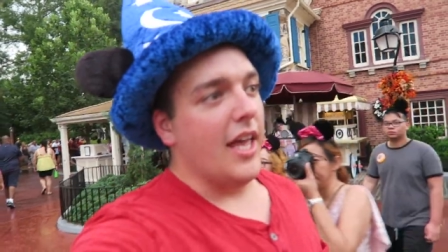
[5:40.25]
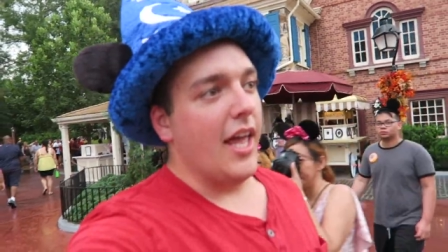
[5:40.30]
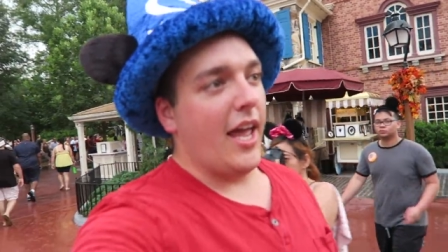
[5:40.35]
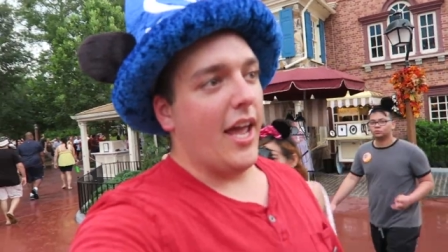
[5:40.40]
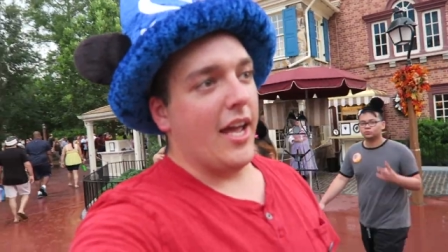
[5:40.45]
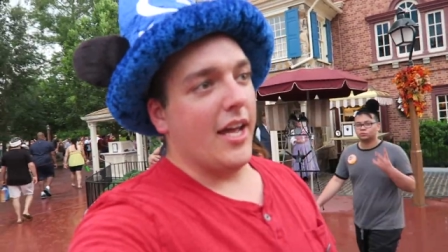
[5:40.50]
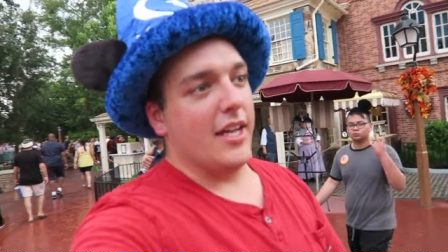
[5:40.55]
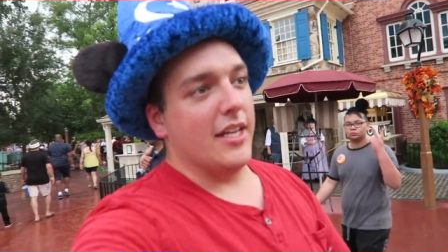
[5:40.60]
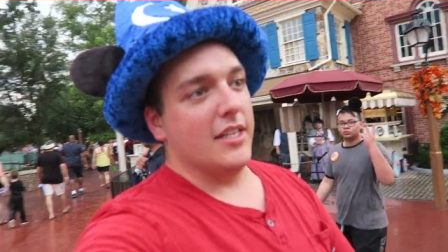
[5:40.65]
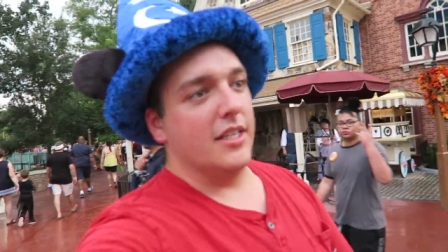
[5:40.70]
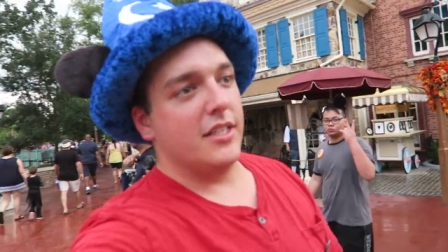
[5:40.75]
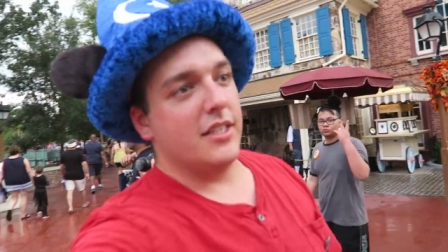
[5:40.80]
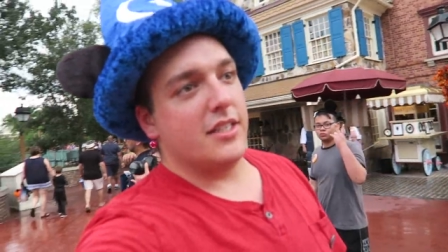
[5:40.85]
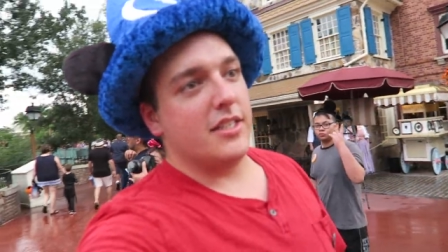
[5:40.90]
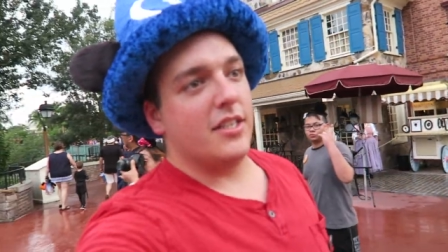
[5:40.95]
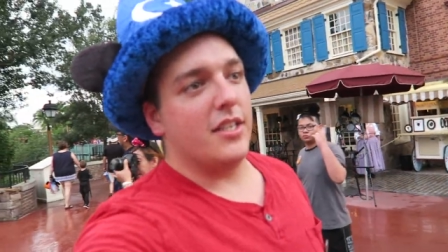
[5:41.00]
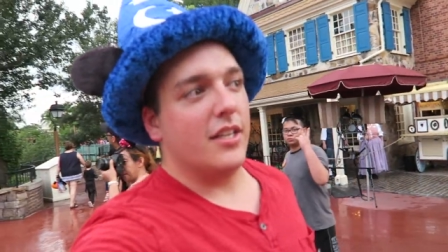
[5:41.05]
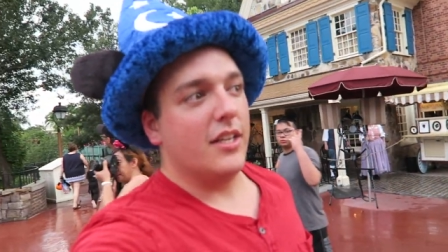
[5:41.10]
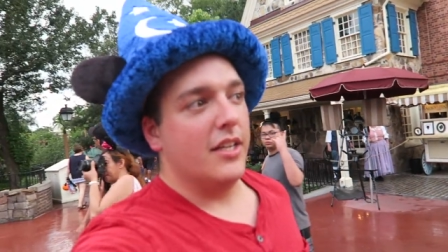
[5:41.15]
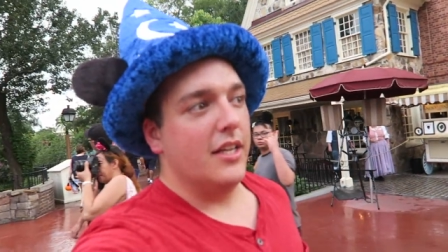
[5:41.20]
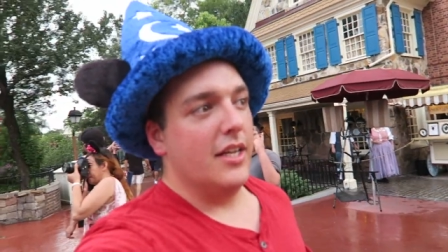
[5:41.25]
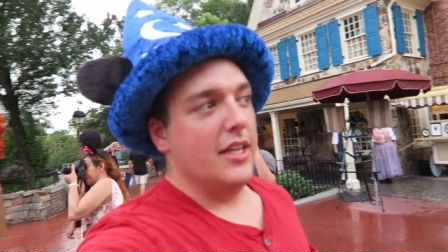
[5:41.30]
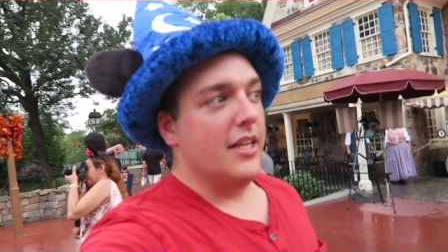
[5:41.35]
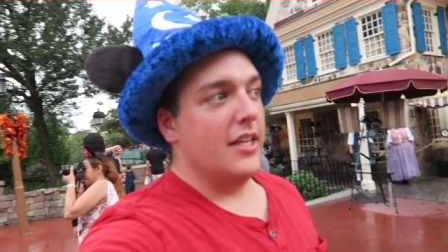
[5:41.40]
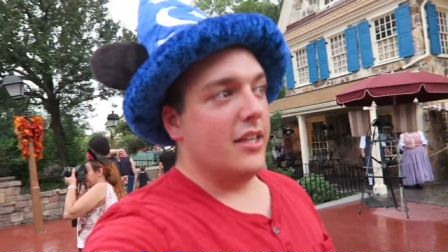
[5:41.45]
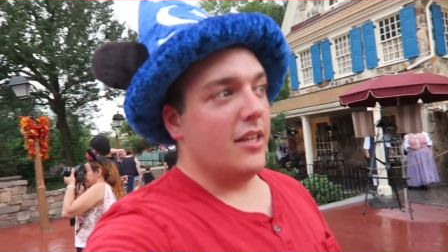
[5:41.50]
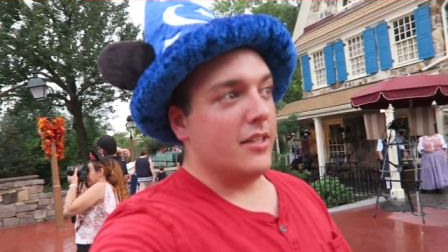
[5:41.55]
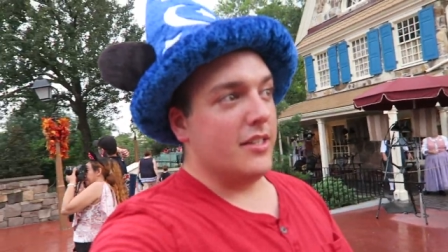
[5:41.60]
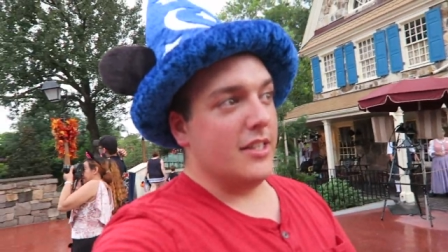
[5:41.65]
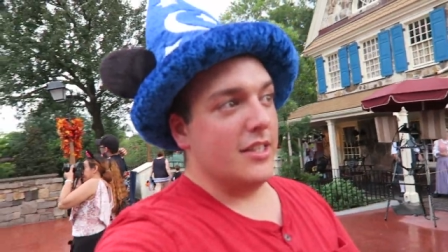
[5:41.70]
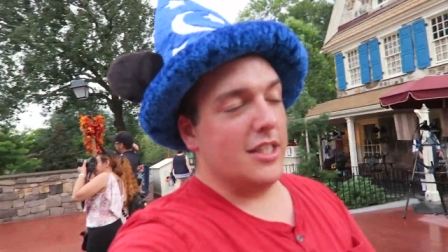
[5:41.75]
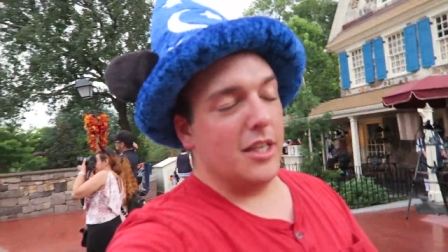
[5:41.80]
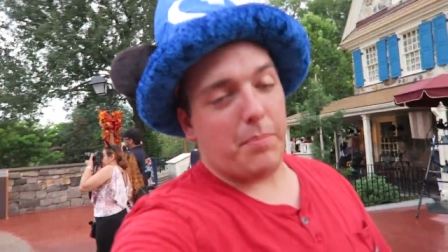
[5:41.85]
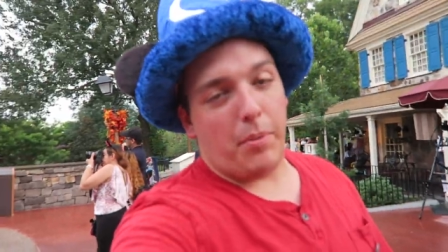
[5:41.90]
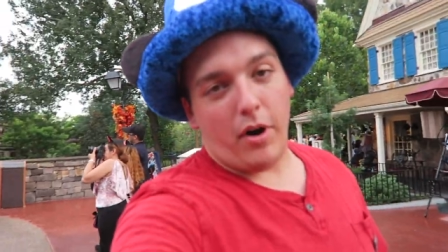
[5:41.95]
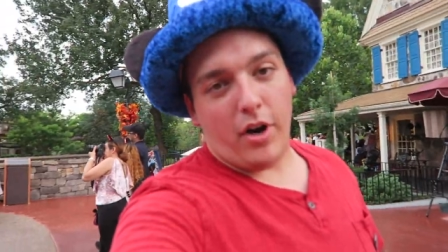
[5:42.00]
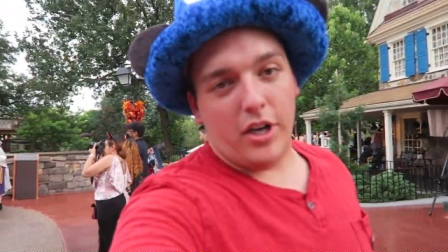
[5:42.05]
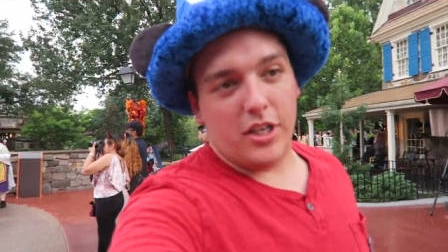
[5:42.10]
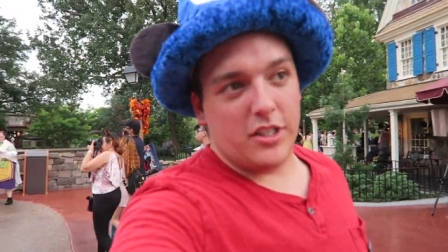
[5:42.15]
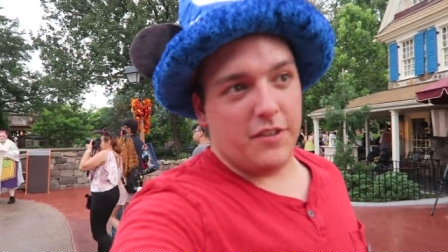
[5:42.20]
And since the
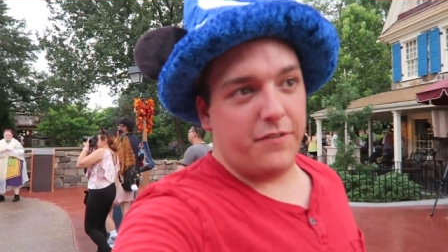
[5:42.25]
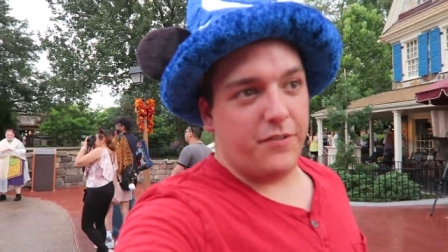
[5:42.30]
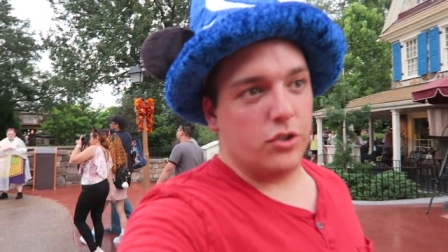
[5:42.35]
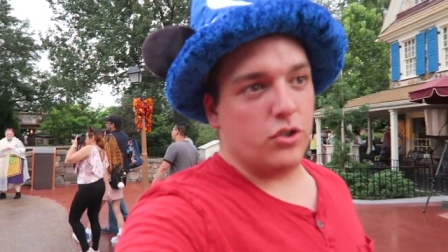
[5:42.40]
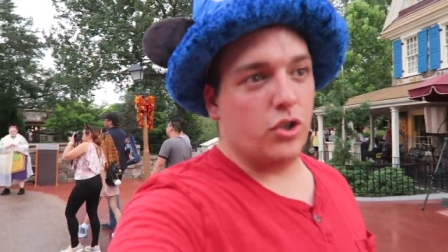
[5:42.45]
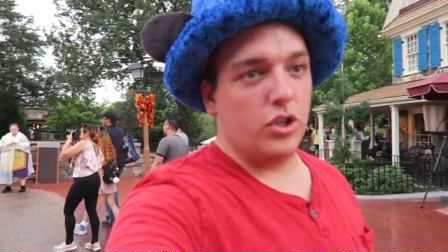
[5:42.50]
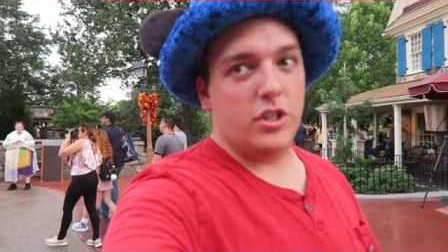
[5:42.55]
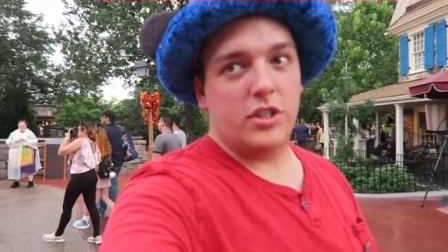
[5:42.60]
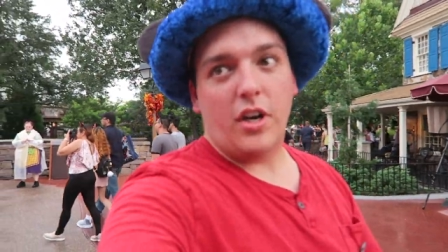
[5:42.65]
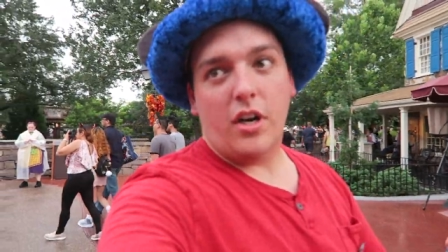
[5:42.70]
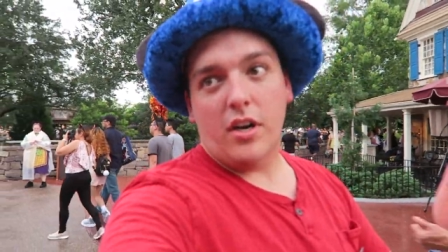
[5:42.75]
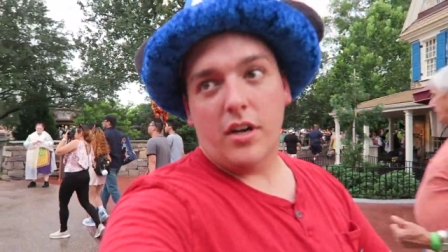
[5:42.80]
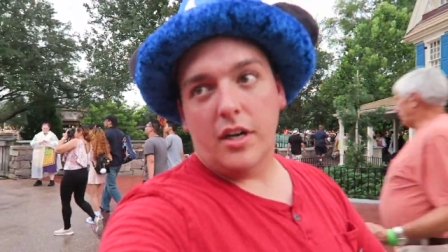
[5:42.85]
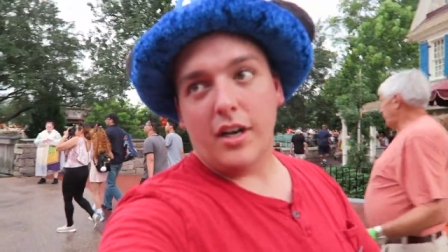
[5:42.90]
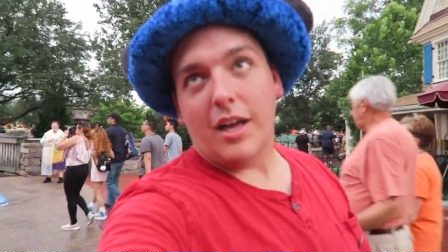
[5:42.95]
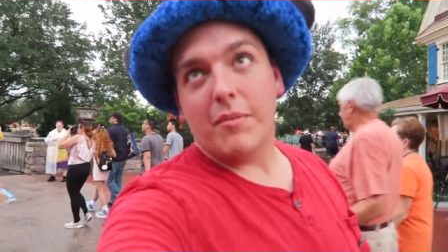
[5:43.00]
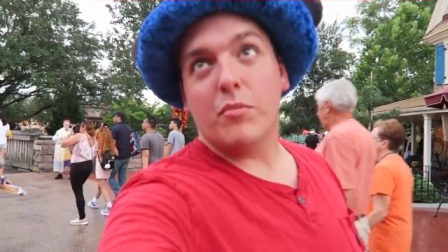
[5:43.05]
party's officially started,